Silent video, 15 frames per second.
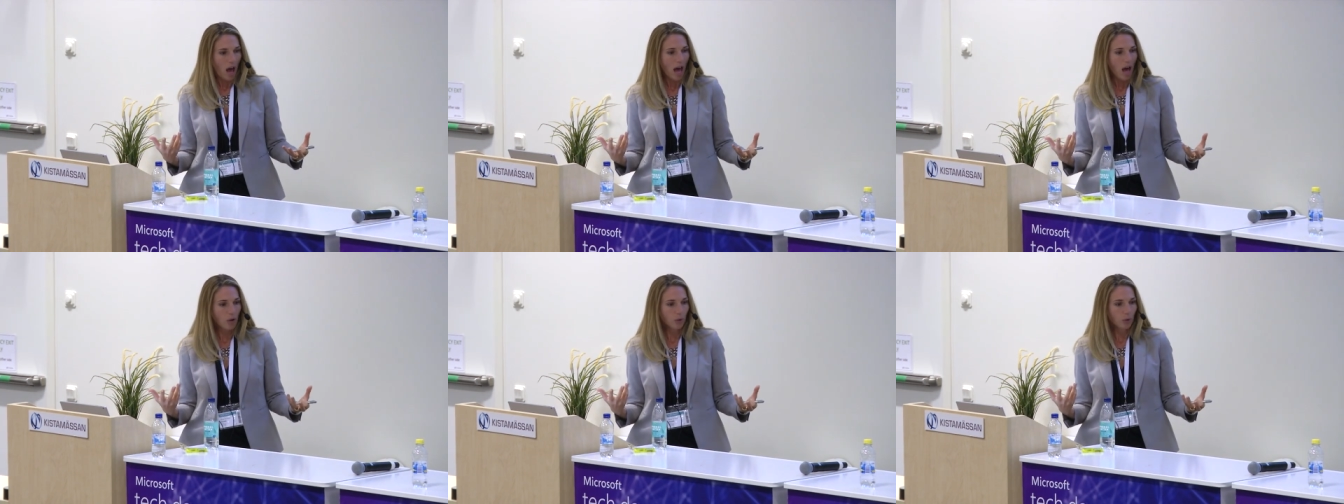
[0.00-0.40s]

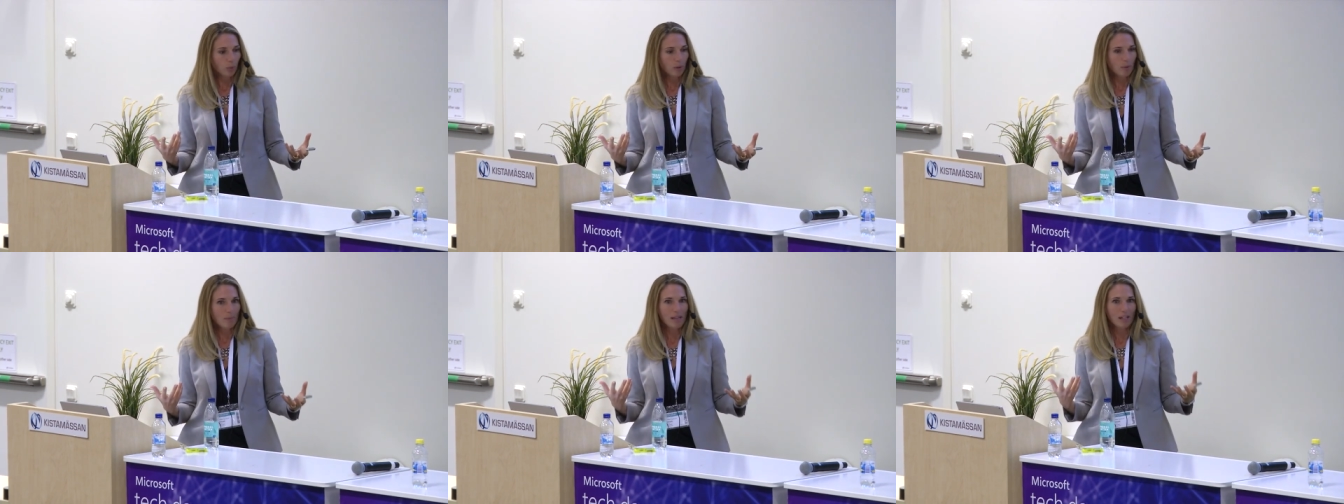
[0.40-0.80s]
how do
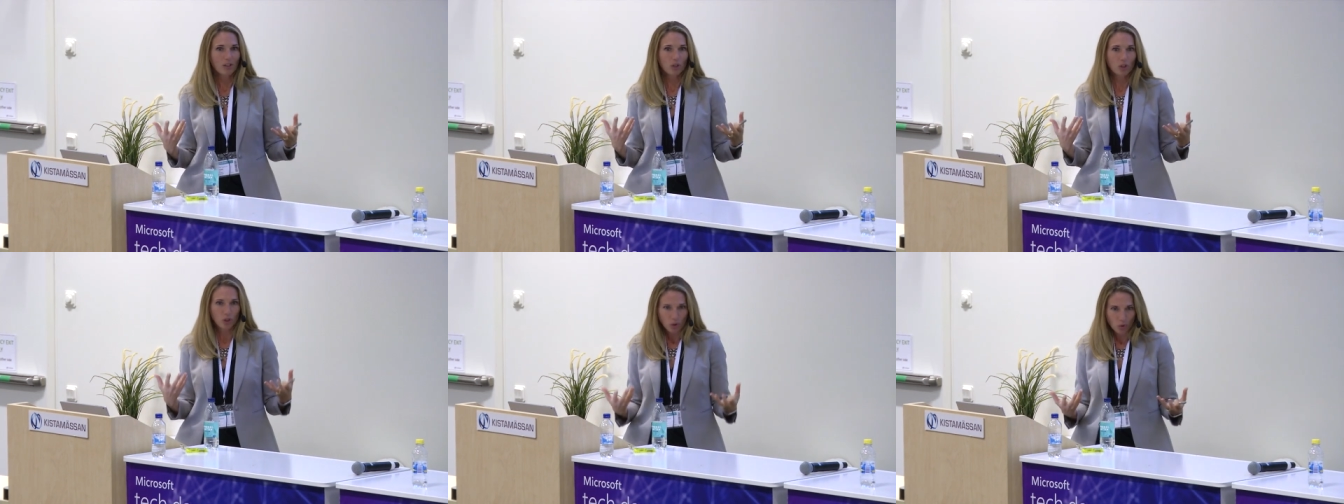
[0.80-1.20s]
we make
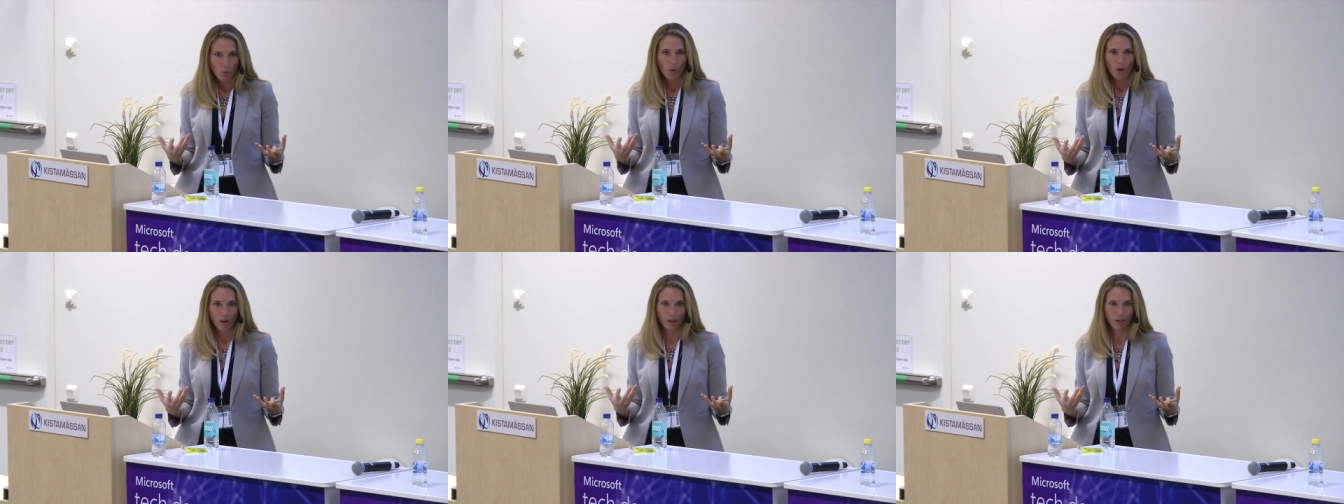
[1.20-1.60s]

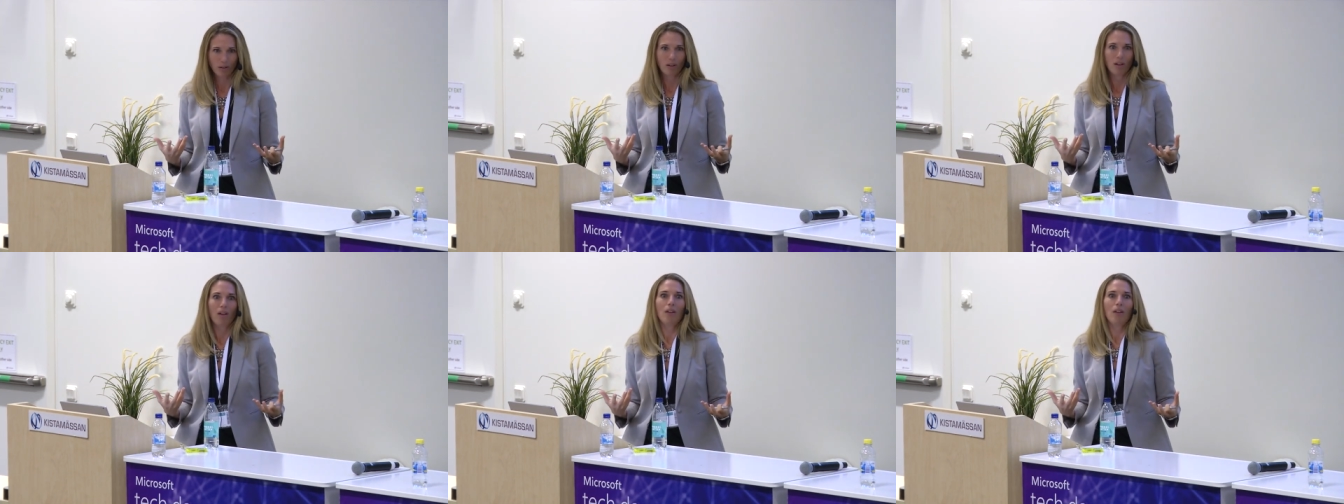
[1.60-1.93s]
sure